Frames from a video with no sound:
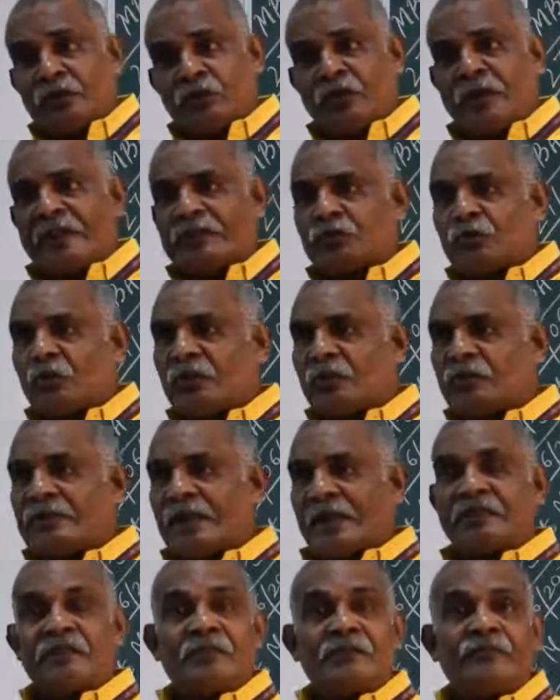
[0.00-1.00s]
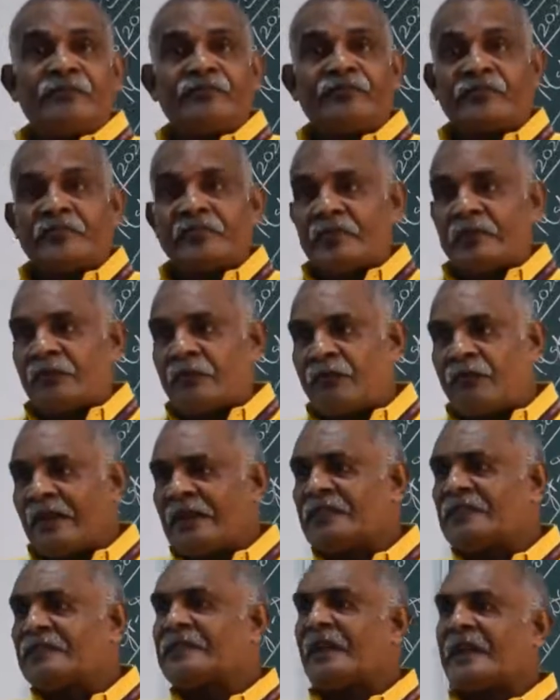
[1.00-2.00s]
I told that we
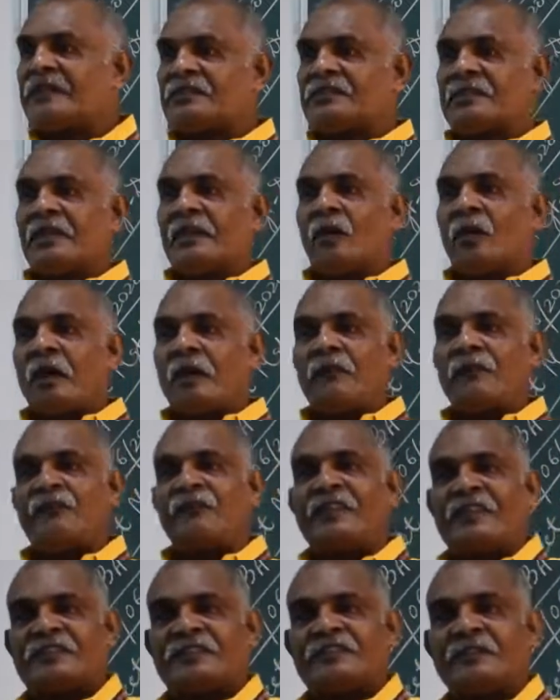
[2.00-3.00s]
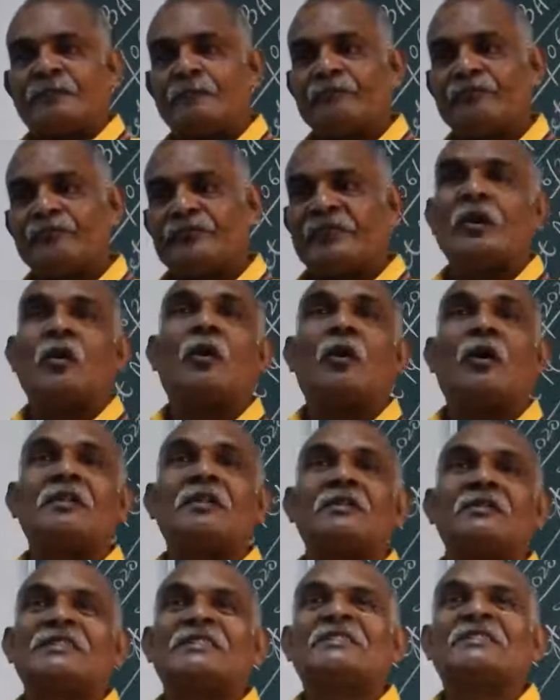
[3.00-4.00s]
find that they all fit, they
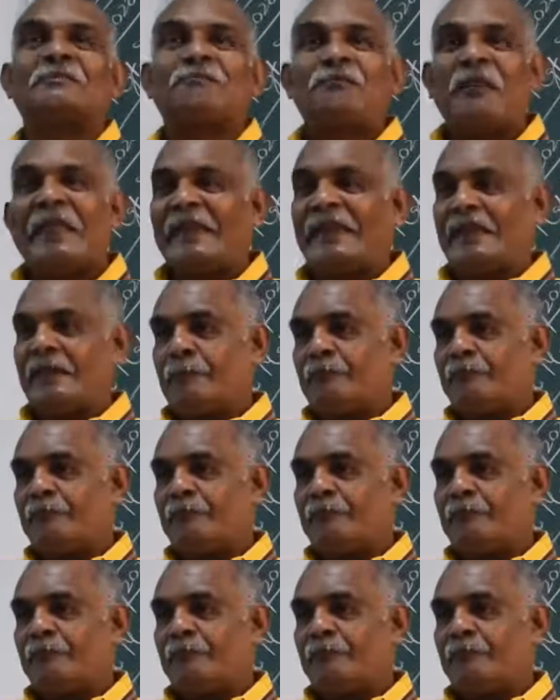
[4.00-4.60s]
all display